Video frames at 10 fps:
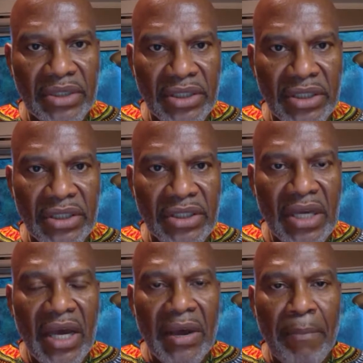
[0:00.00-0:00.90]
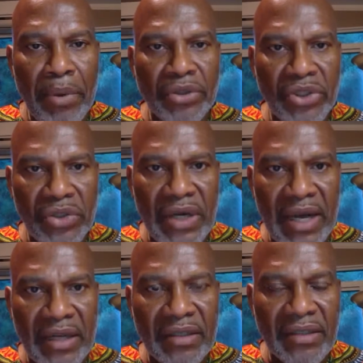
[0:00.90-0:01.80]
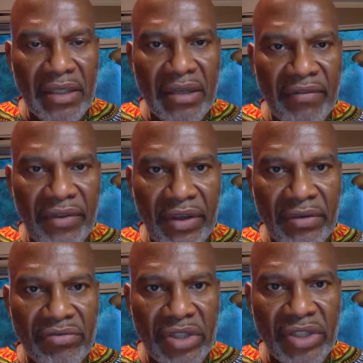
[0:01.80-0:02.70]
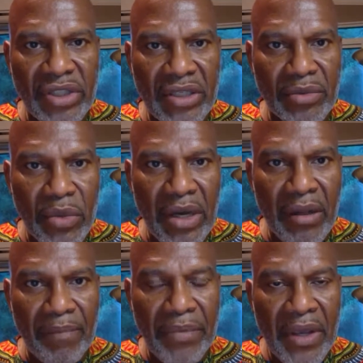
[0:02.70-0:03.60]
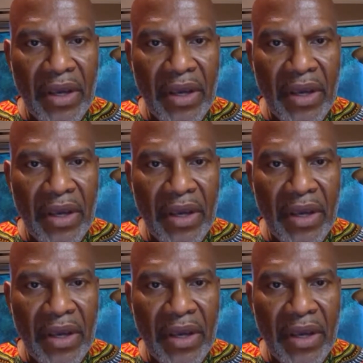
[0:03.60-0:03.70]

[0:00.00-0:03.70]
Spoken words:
disease puts you at significant risk as well.